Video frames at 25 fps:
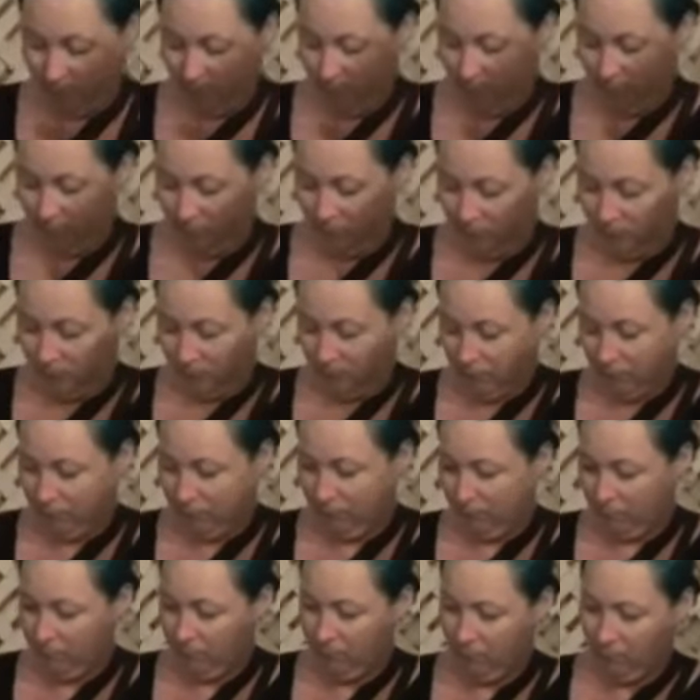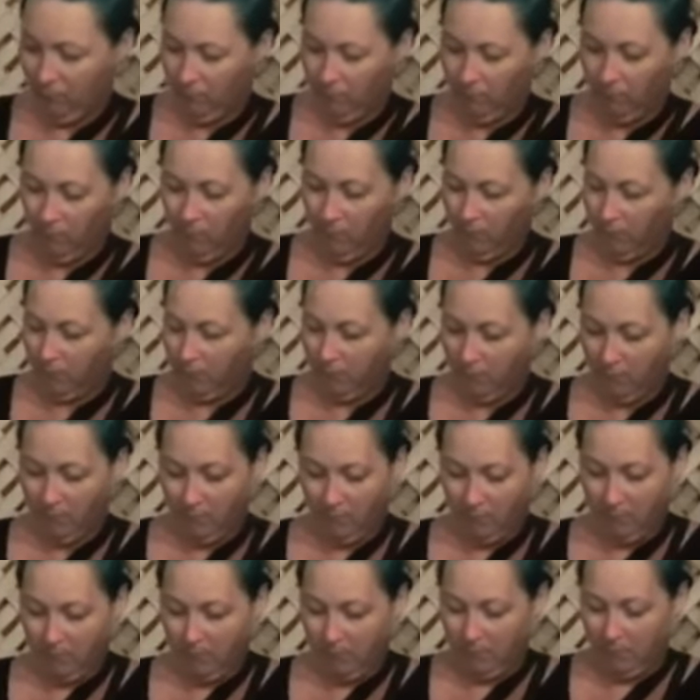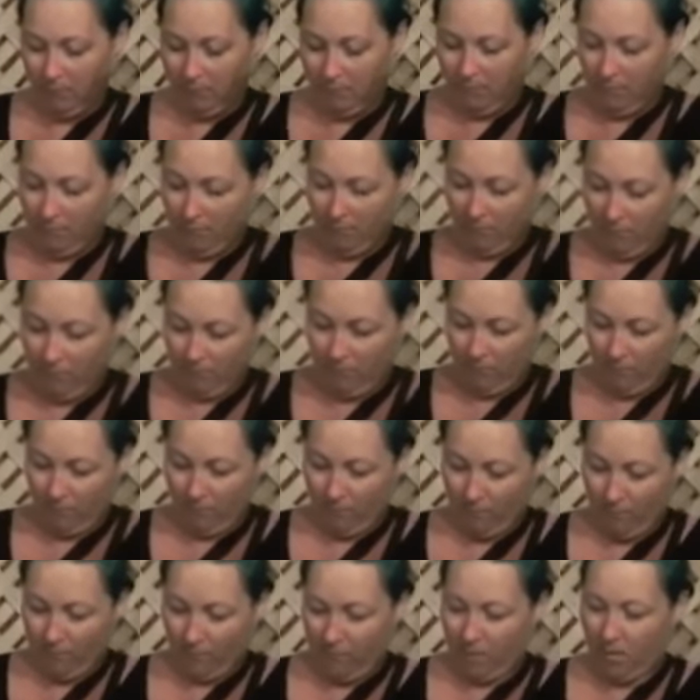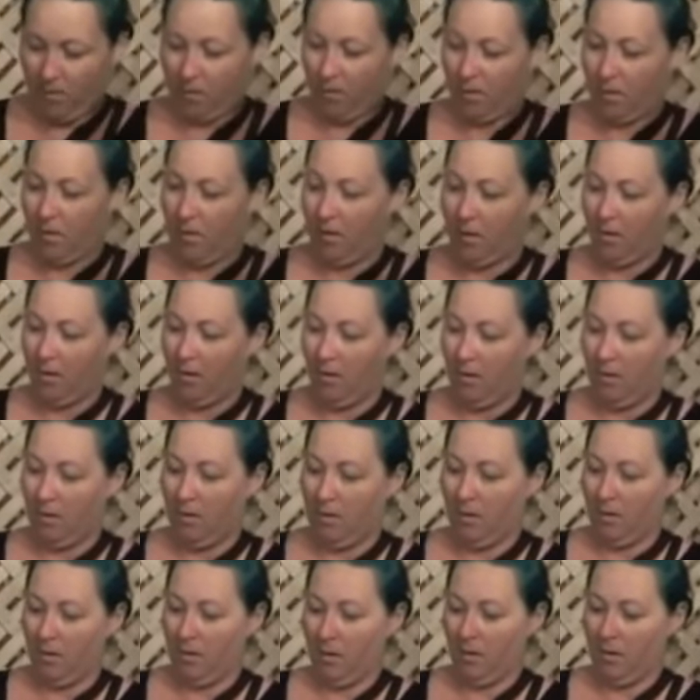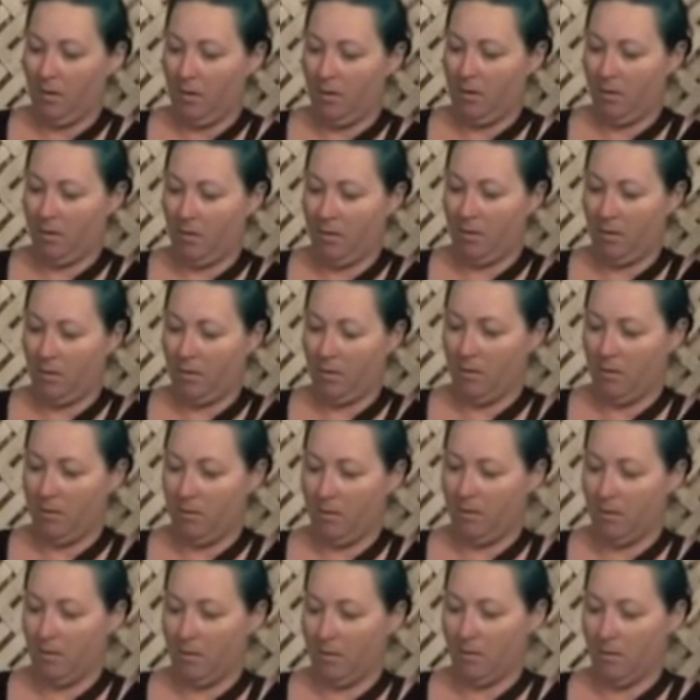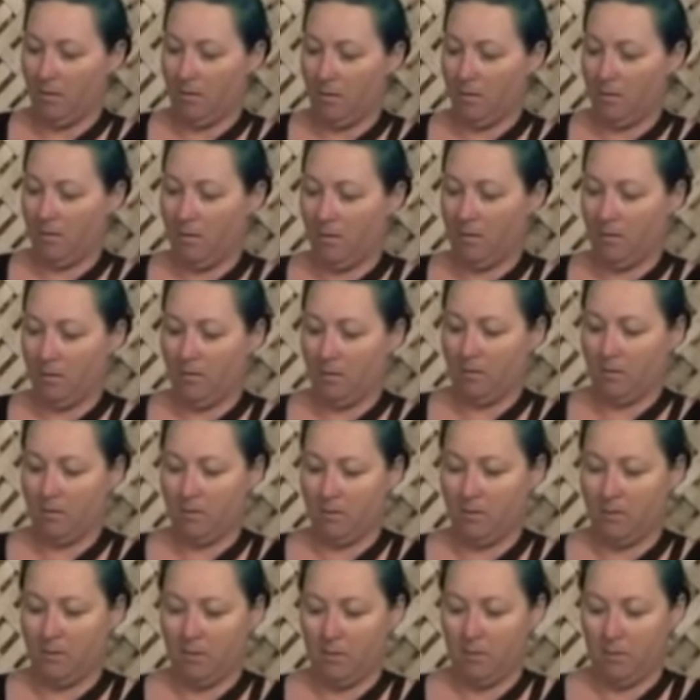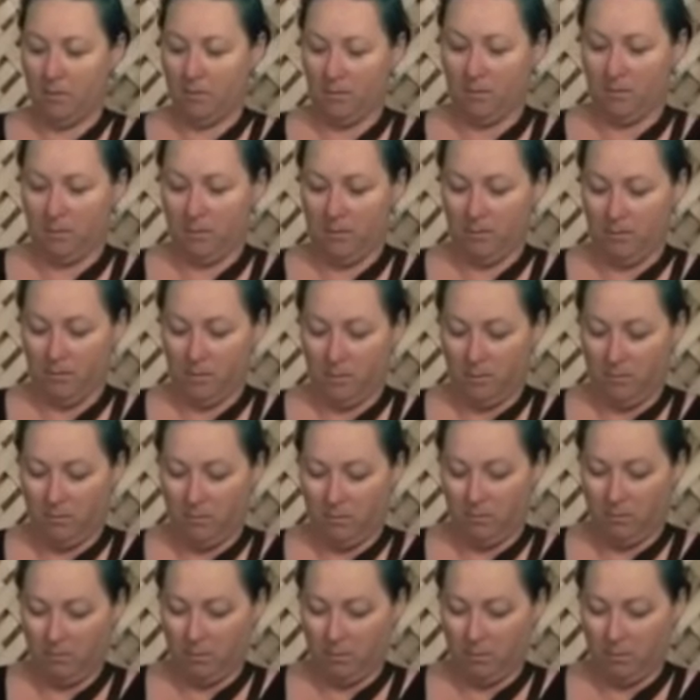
[no speech]